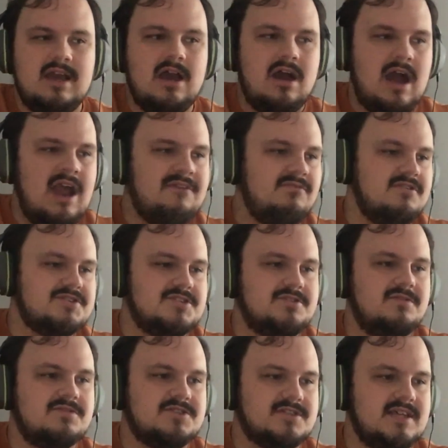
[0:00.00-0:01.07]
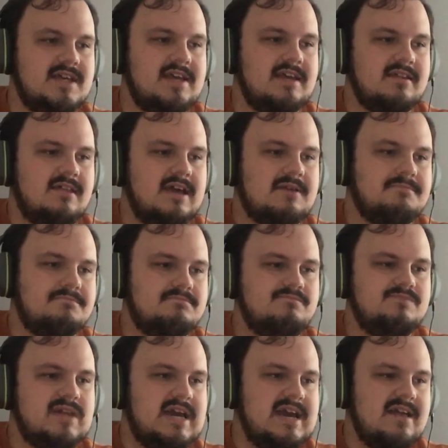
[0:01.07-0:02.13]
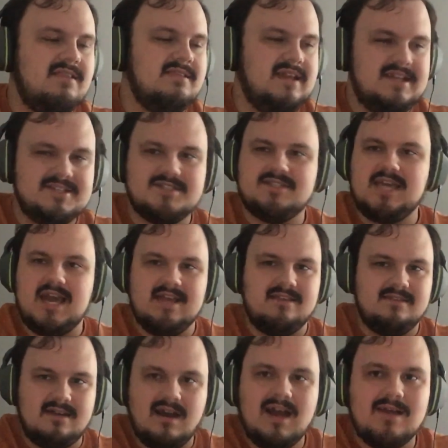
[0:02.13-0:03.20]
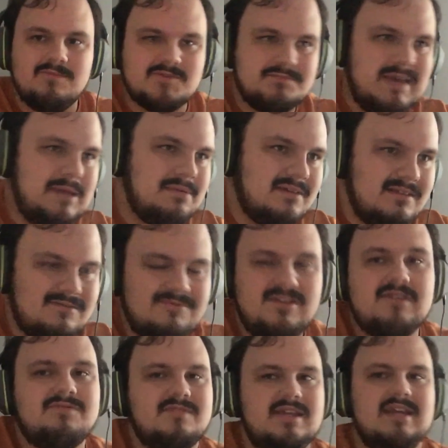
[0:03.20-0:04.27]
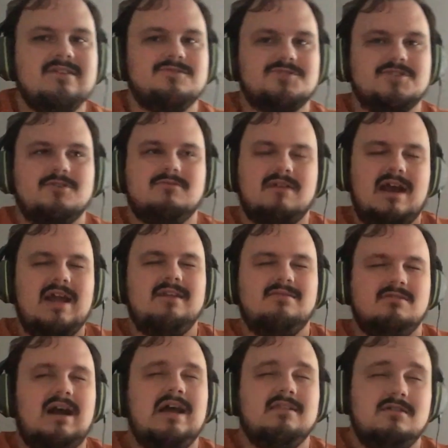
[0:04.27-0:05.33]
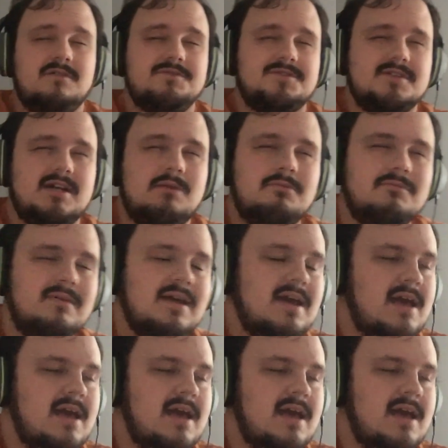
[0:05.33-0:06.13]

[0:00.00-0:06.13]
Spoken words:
I've listened to this thing like at least 10 times, maybe 15 or so. I love this album.